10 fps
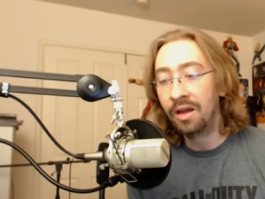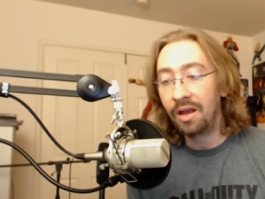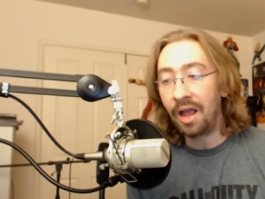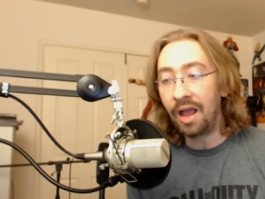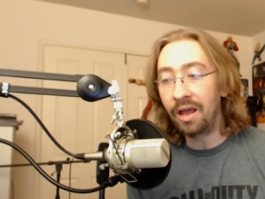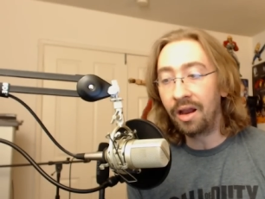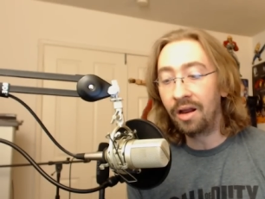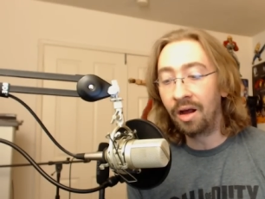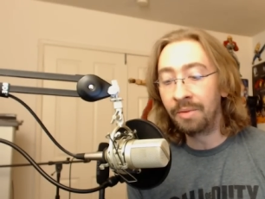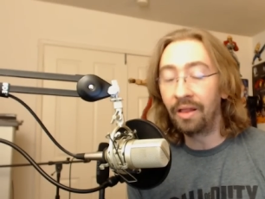And
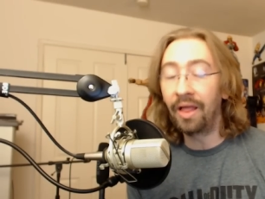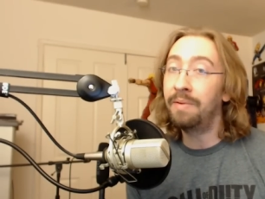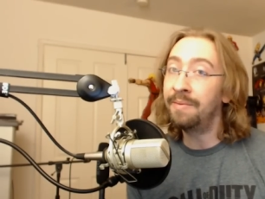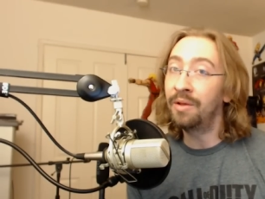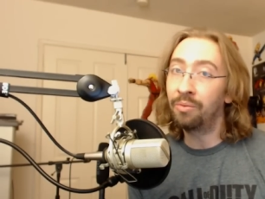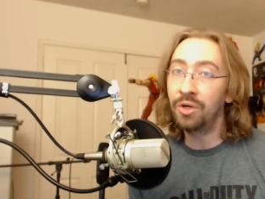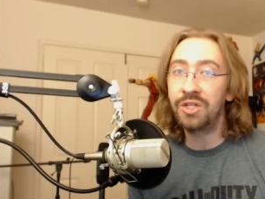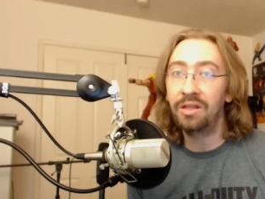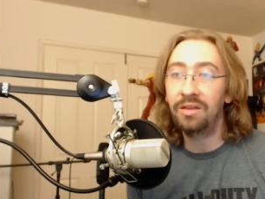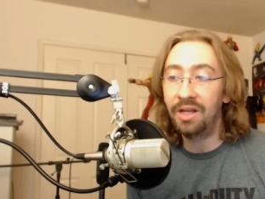a lot of people
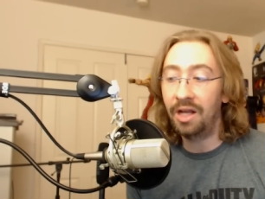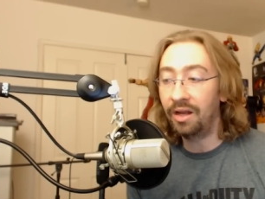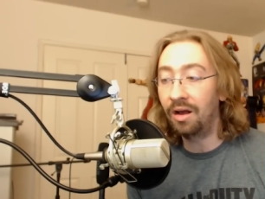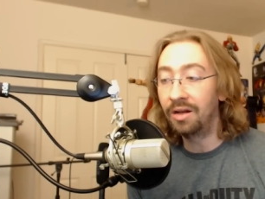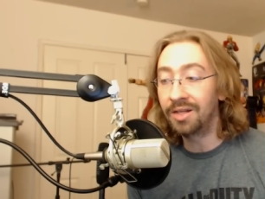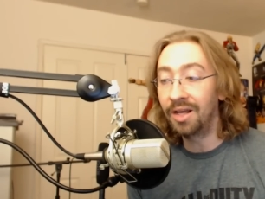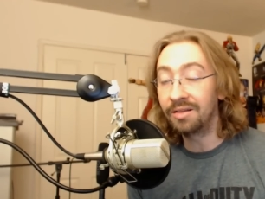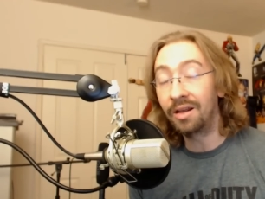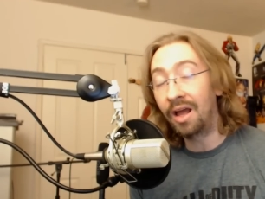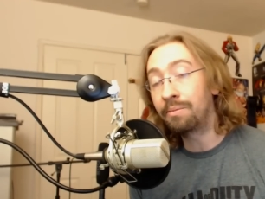appreciate the daily content,
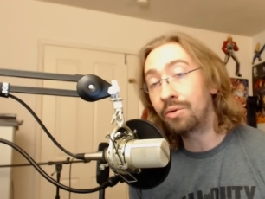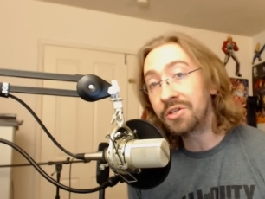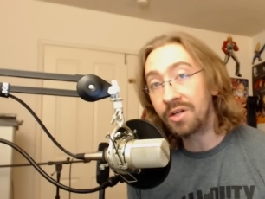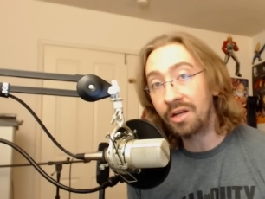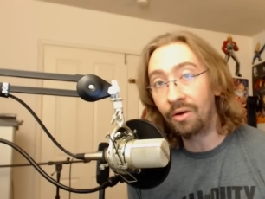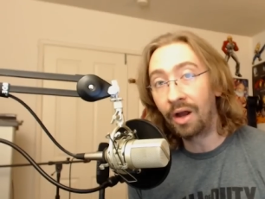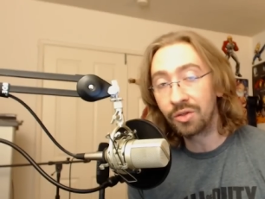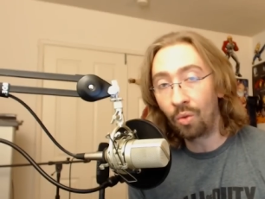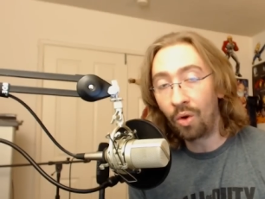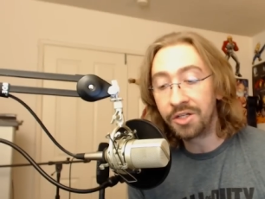and I appreciate you guys
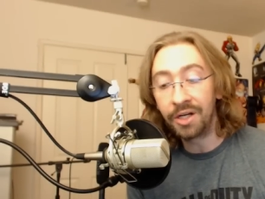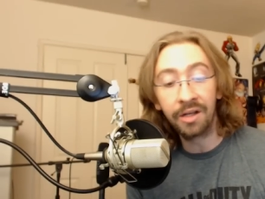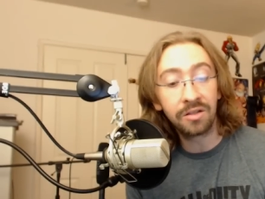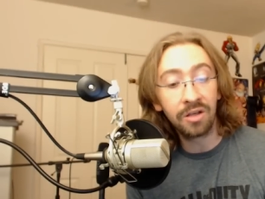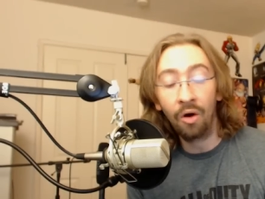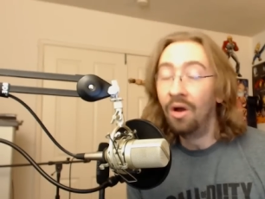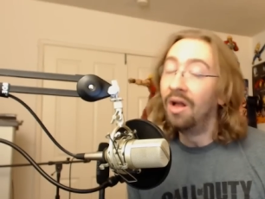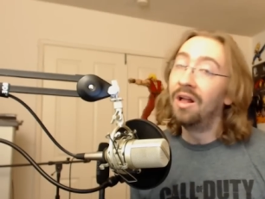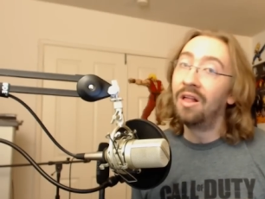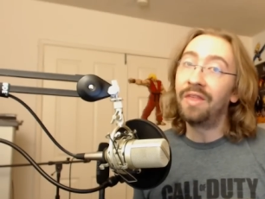watching it. So
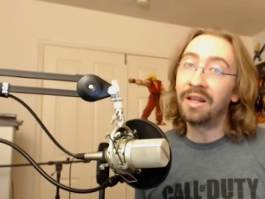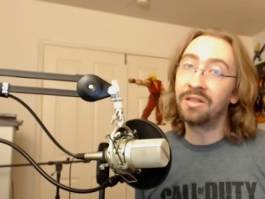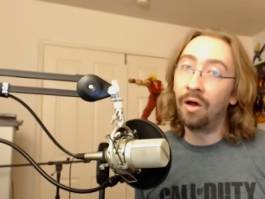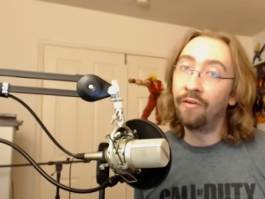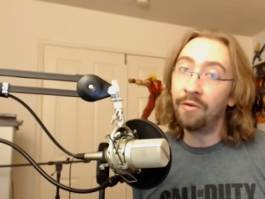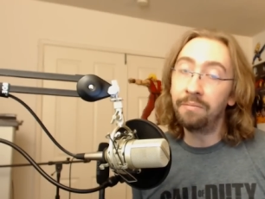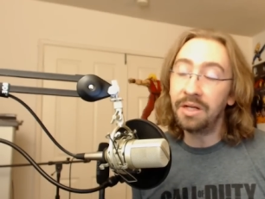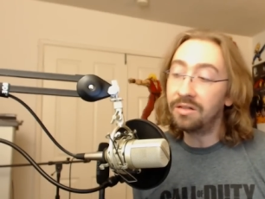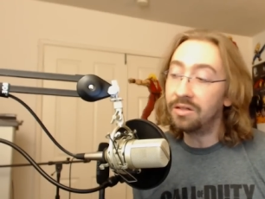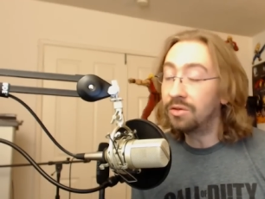that's all from me,
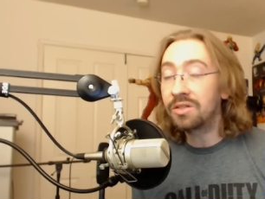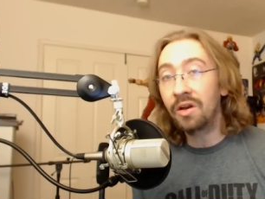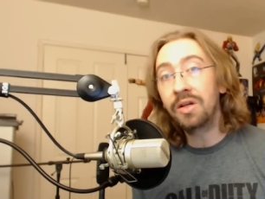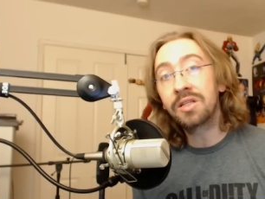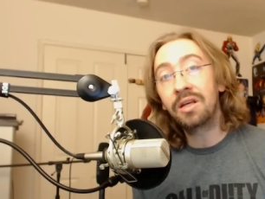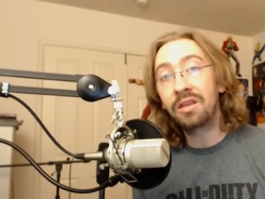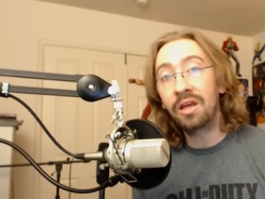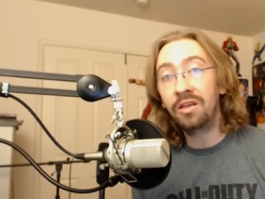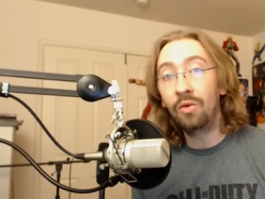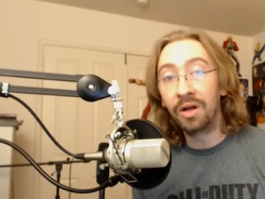dude. Seriously,
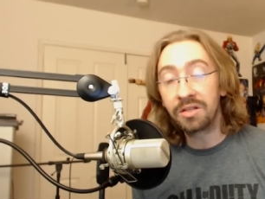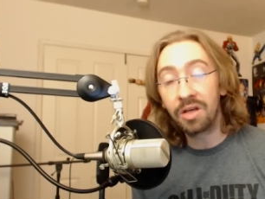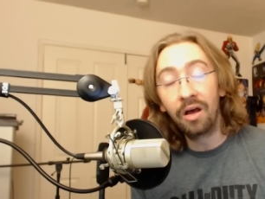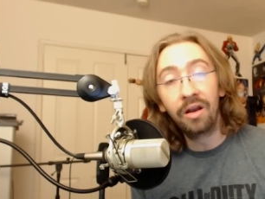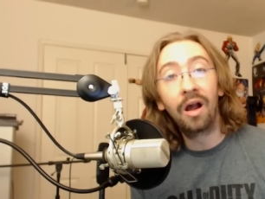thank you a ton.